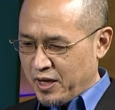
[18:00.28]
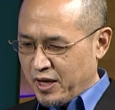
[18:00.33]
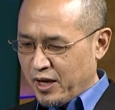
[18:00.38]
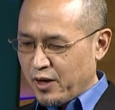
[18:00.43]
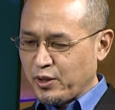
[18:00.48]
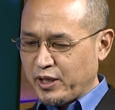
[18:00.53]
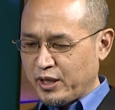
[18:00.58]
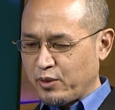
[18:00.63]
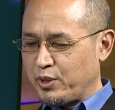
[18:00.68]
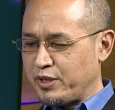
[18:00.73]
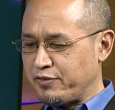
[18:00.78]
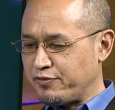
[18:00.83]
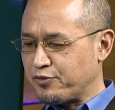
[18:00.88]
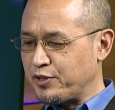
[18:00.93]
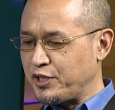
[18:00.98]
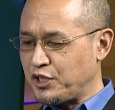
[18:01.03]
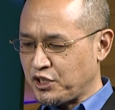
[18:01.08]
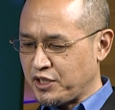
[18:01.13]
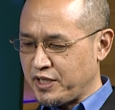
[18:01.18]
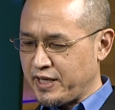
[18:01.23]
Okay, we've
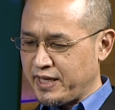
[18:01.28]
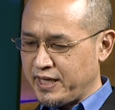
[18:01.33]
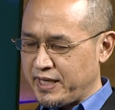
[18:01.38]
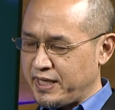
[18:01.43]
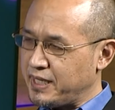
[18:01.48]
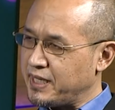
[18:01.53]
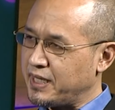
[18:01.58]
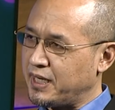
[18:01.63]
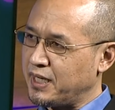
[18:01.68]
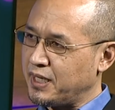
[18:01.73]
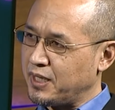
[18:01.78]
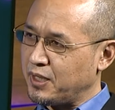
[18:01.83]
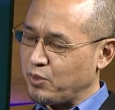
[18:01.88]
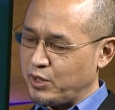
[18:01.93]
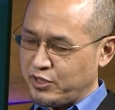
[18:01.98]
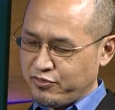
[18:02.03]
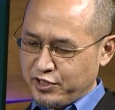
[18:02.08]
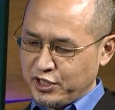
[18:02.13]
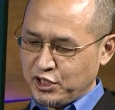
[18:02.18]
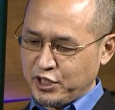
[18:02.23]
reached the
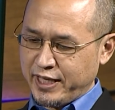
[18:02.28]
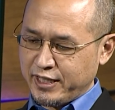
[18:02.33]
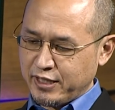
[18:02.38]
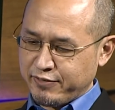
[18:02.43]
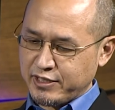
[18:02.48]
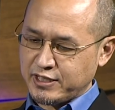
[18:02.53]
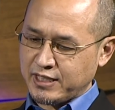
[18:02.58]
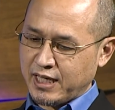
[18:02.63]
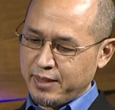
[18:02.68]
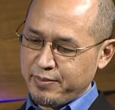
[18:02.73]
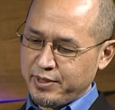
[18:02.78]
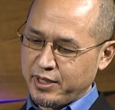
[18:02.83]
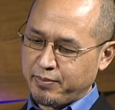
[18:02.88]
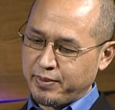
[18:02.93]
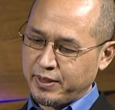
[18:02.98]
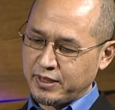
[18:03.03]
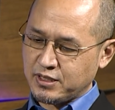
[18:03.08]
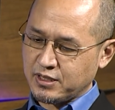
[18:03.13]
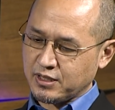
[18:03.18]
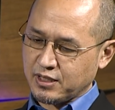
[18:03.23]
end of our time here,
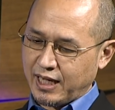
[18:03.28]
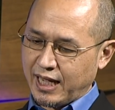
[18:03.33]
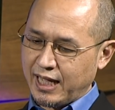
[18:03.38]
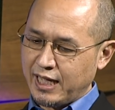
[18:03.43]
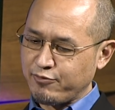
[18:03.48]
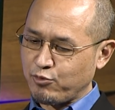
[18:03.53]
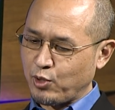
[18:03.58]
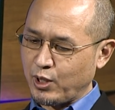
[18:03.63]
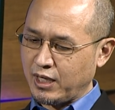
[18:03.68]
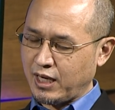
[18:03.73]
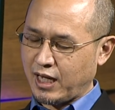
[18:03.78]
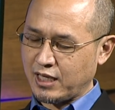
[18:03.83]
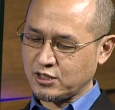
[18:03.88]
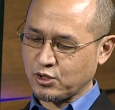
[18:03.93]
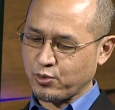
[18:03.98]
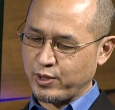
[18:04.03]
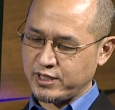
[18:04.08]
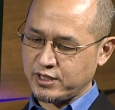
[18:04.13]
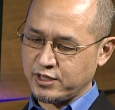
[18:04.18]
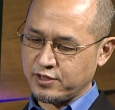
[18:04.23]
but I have one last
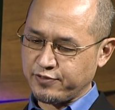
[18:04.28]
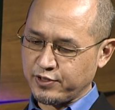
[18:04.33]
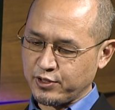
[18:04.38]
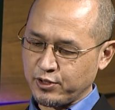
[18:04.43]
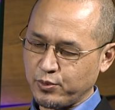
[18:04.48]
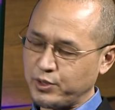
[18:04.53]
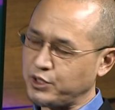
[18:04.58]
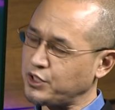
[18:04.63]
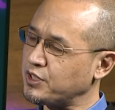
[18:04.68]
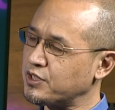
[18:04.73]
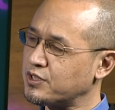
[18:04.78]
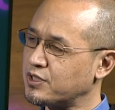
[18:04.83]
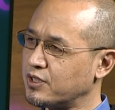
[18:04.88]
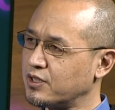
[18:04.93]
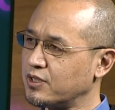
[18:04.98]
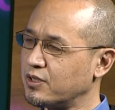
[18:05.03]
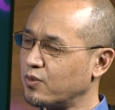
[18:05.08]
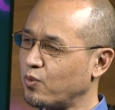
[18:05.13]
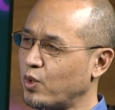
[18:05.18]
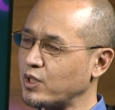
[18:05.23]
question for you, which is
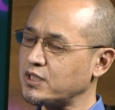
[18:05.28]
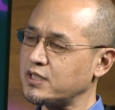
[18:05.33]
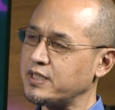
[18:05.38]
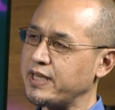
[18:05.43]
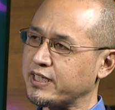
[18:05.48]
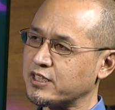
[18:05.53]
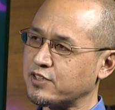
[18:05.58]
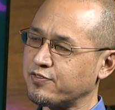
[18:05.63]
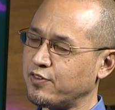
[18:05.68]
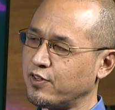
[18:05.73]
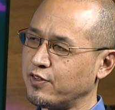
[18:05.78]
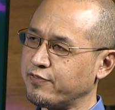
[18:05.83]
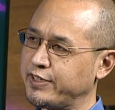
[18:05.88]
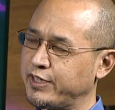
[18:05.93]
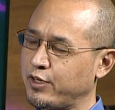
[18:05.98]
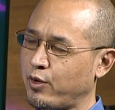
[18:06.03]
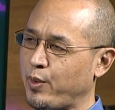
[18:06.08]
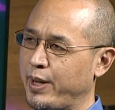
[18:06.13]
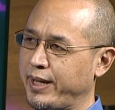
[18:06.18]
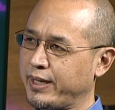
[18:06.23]
what's next for
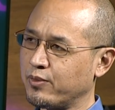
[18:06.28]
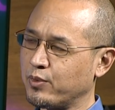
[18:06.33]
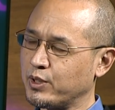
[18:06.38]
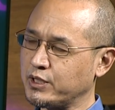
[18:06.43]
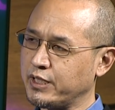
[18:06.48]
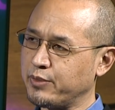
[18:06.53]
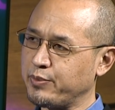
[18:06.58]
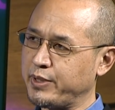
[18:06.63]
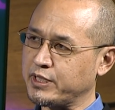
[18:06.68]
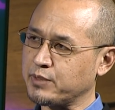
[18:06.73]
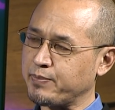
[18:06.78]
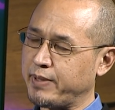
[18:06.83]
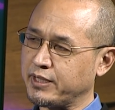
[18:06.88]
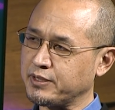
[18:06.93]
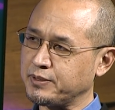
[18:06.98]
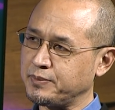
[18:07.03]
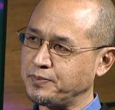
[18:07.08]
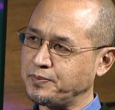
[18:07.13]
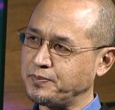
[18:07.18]
Vera Wang? What can we expect?